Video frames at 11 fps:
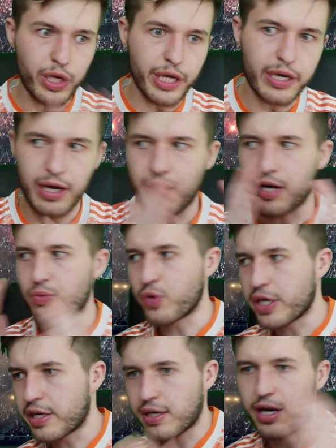on
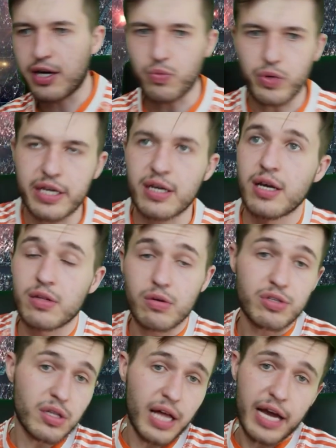week on week. There's a
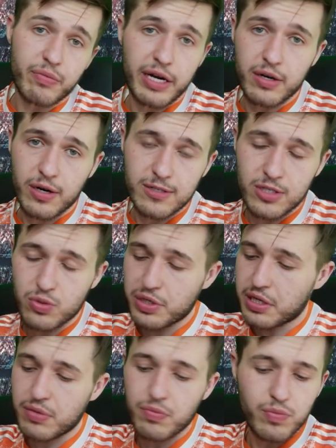lot of red cards this
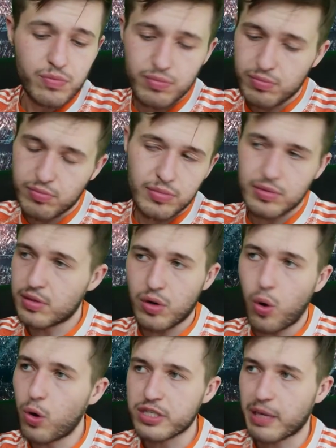weekend. whole
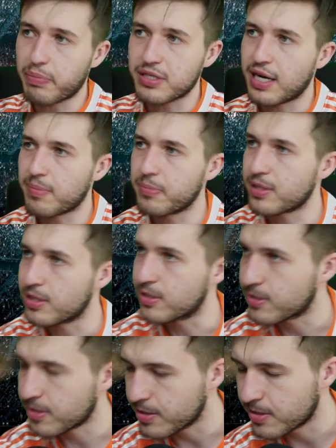separate topic to
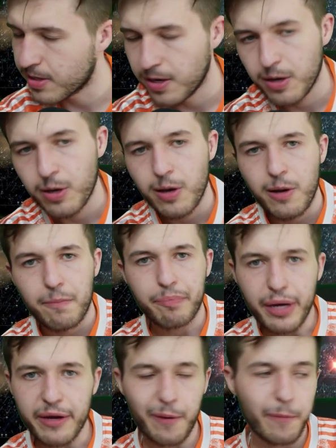discuss.
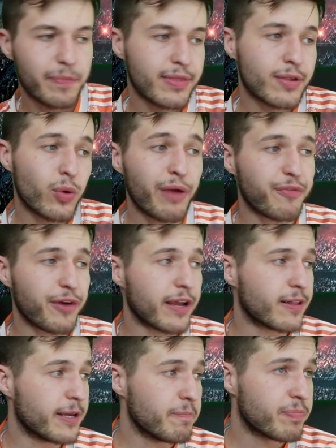But quite
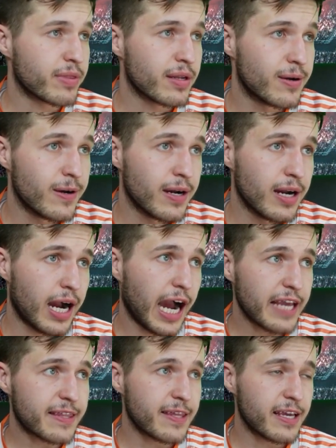frankly, I
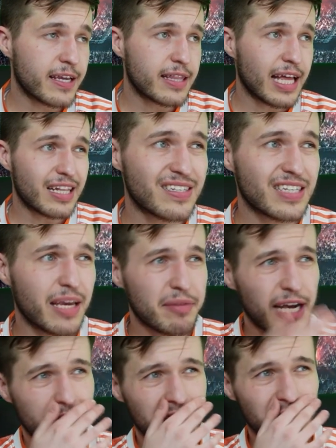think that this kind of
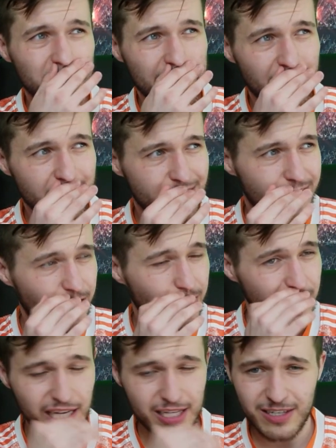comes down to
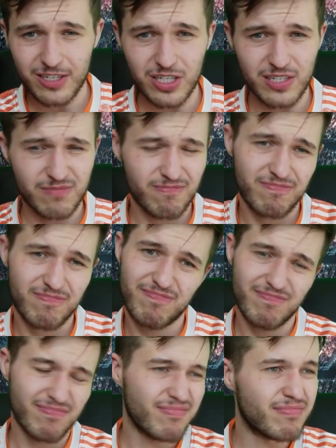Arteta just
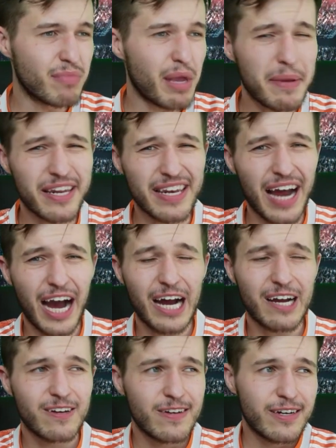maybe not
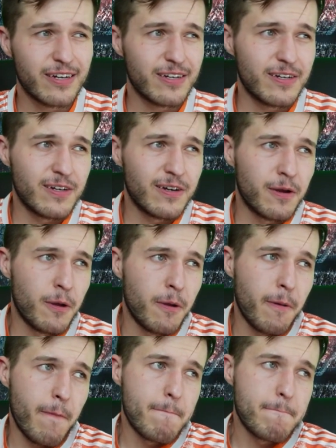
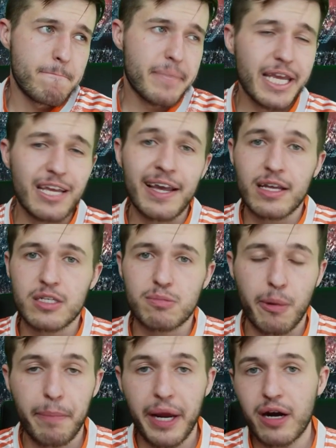being as
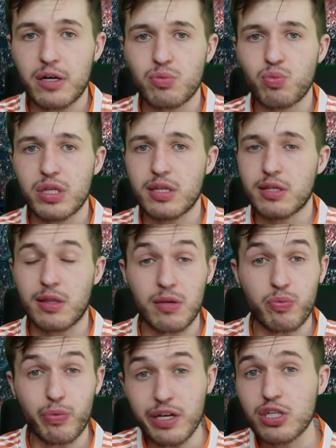prepared with the
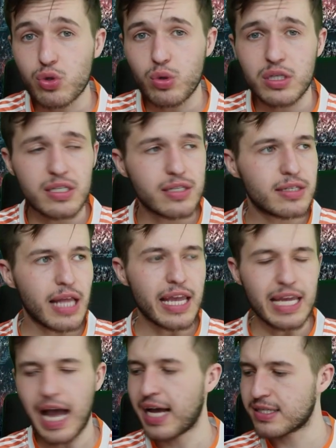resources that he
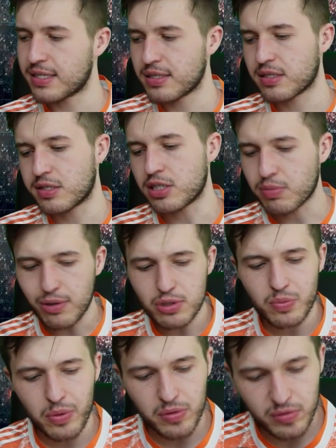has as
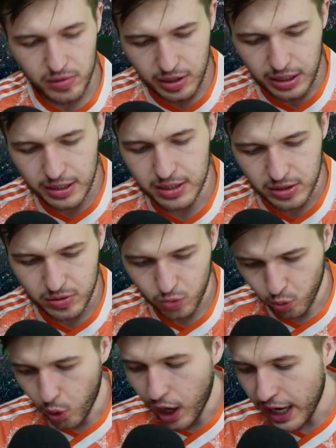disposable in the
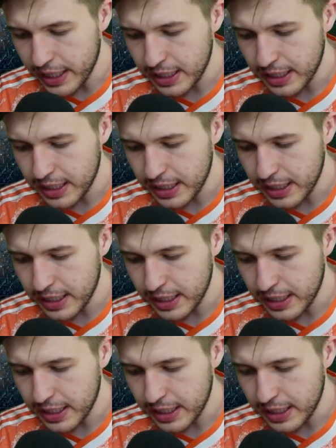squad.